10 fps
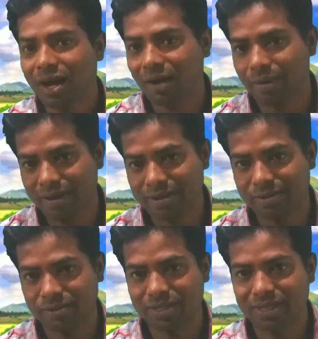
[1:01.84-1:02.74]
our
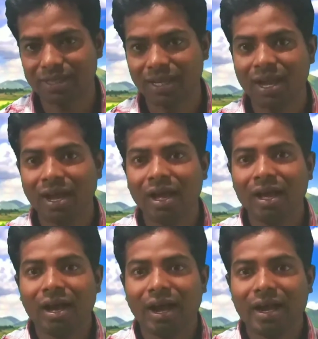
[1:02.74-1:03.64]
resources.
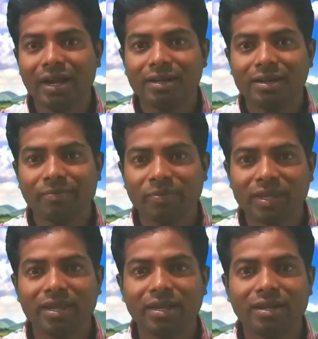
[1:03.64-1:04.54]
And
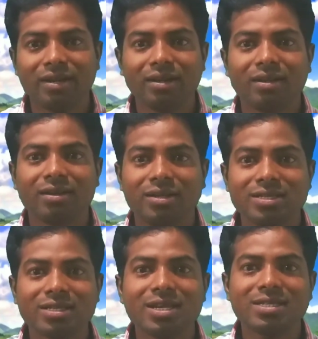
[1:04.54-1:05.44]
here
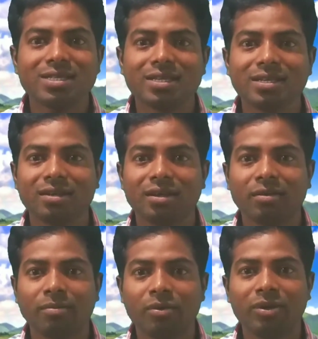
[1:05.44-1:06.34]
discussing
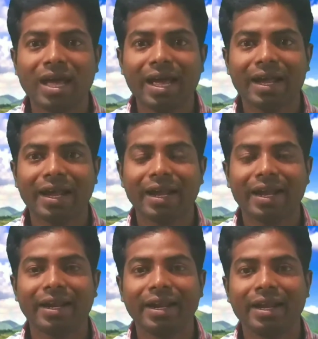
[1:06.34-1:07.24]
Mona
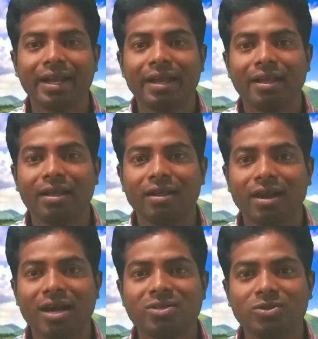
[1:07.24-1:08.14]
and
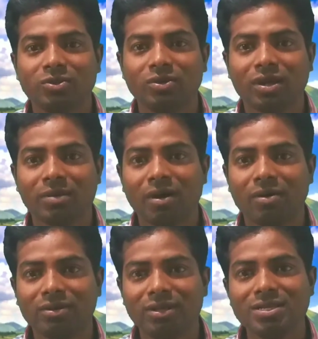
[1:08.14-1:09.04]
Raju
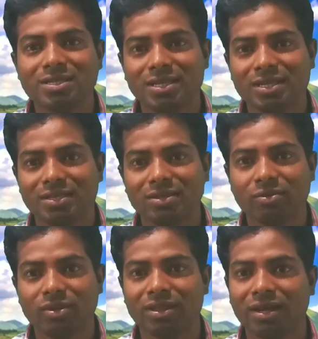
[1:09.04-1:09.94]
about these things
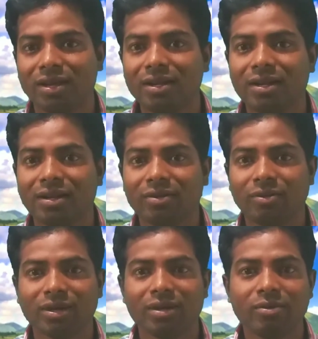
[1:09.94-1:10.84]
with her,
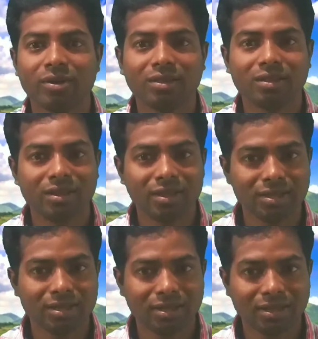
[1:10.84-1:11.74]
okay,
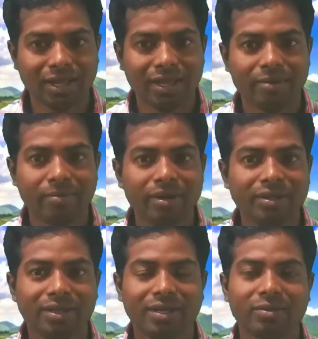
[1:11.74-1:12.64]
with their
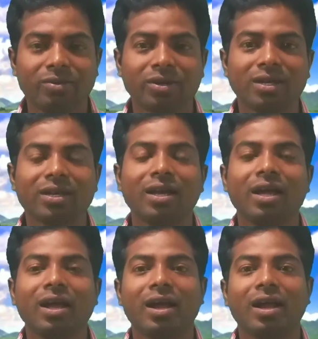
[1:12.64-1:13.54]
mother. Okay,
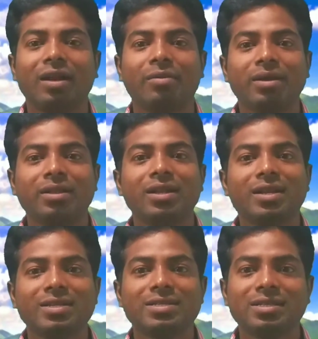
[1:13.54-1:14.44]
and mother
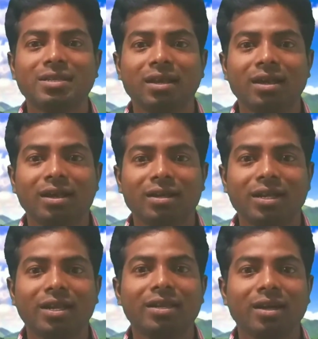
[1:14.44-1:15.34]
is
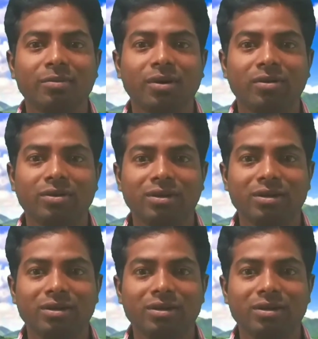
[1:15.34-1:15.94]
telling about